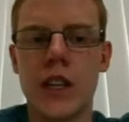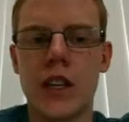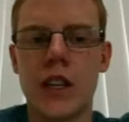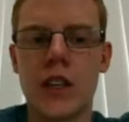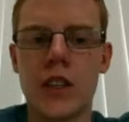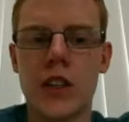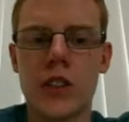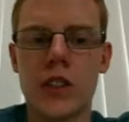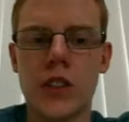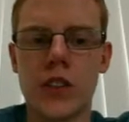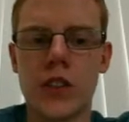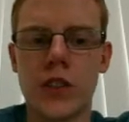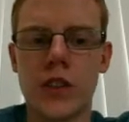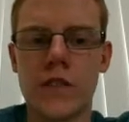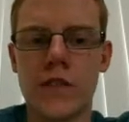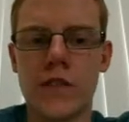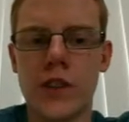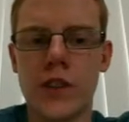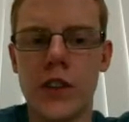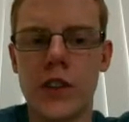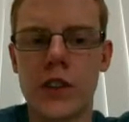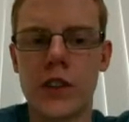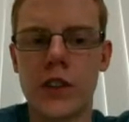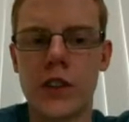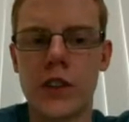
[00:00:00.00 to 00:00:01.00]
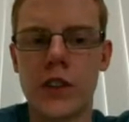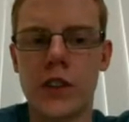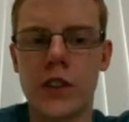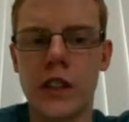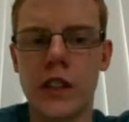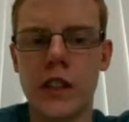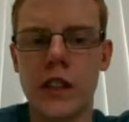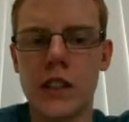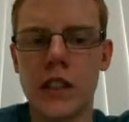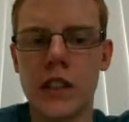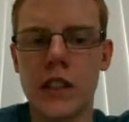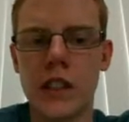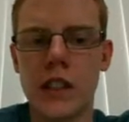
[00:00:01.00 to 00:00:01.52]
So the first
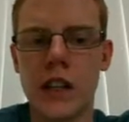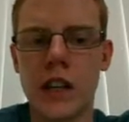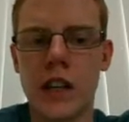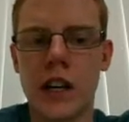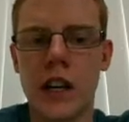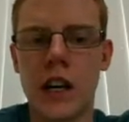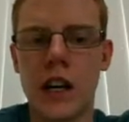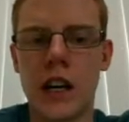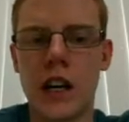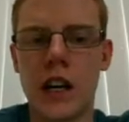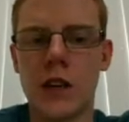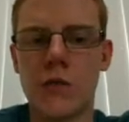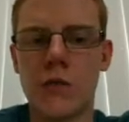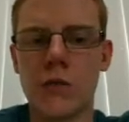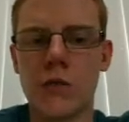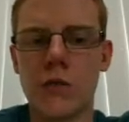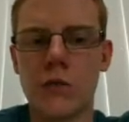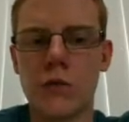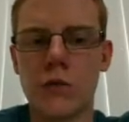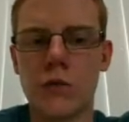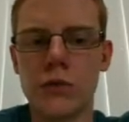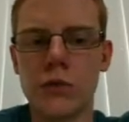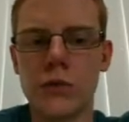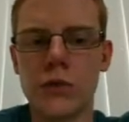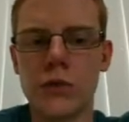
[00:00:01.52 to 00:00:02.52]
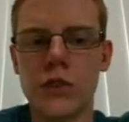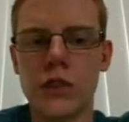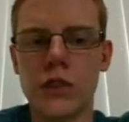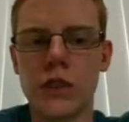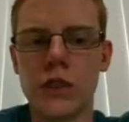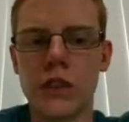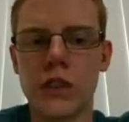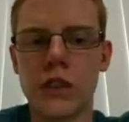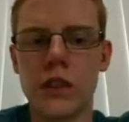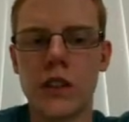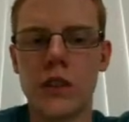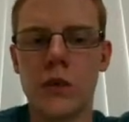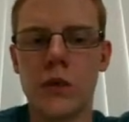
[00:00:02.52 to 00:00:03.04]
kind are rules
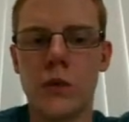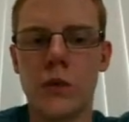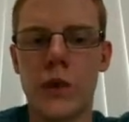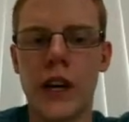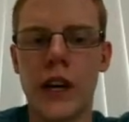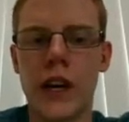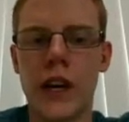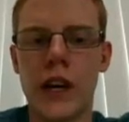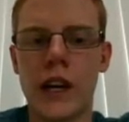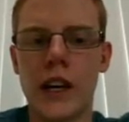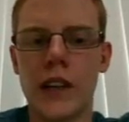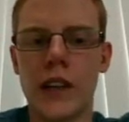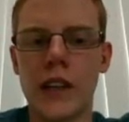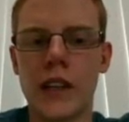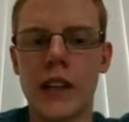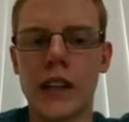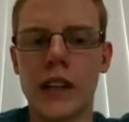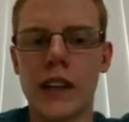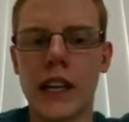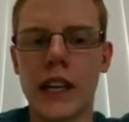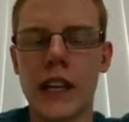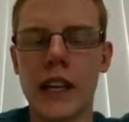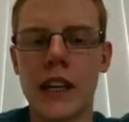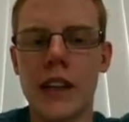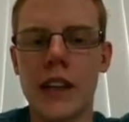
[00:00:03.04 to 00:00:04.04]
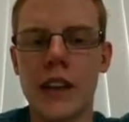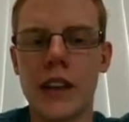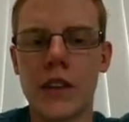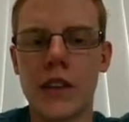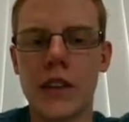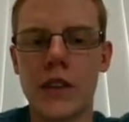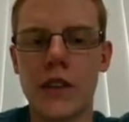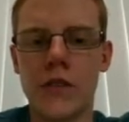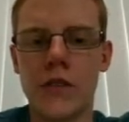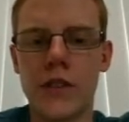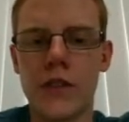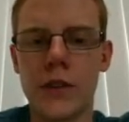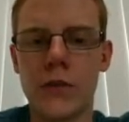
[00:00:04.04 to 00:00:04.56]
where the length
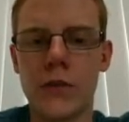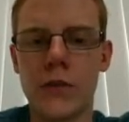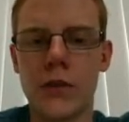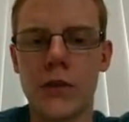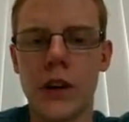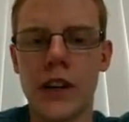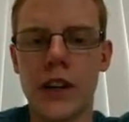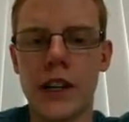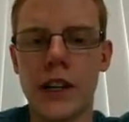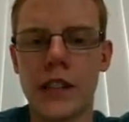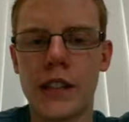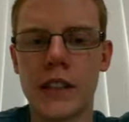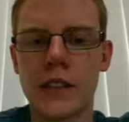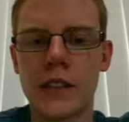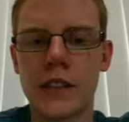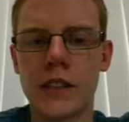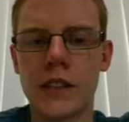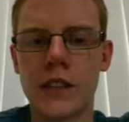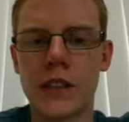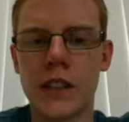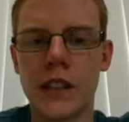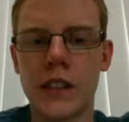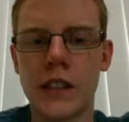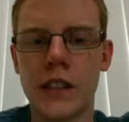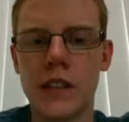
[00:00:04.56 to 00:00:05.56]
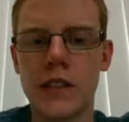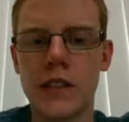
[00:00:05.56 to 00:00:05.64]
of the right-hand side